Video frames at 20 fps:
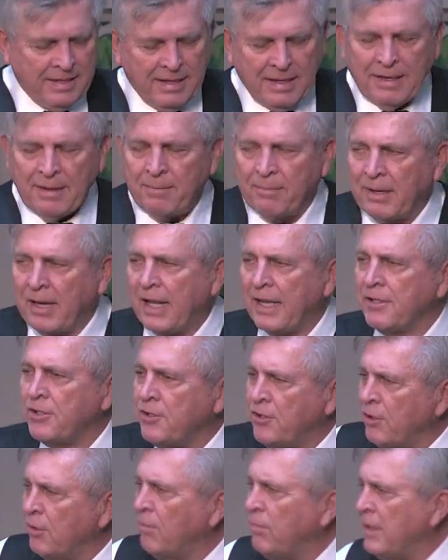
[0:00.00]
but I
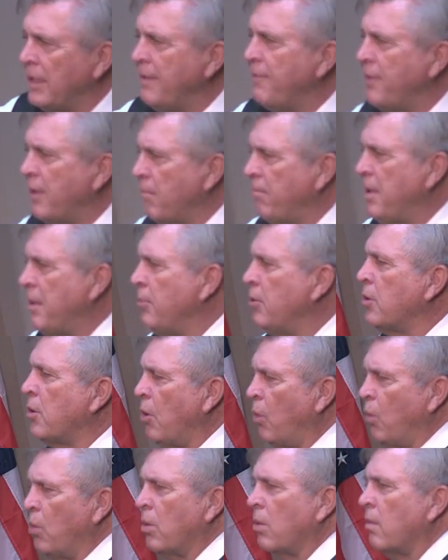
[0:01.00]
still believe in a biblical
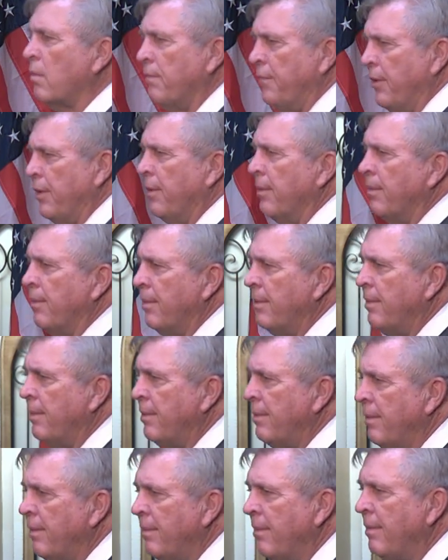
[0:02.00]
worldview.
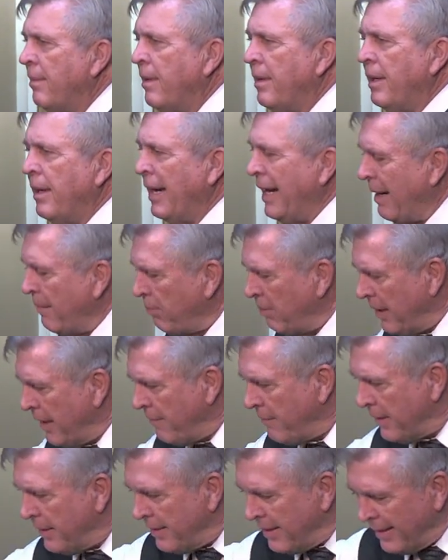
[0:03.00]
I believe
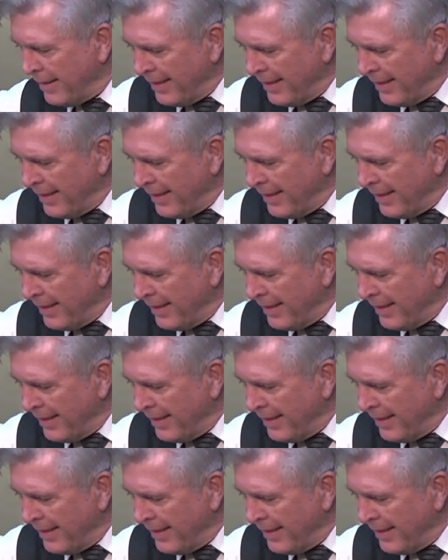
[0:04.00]
in the,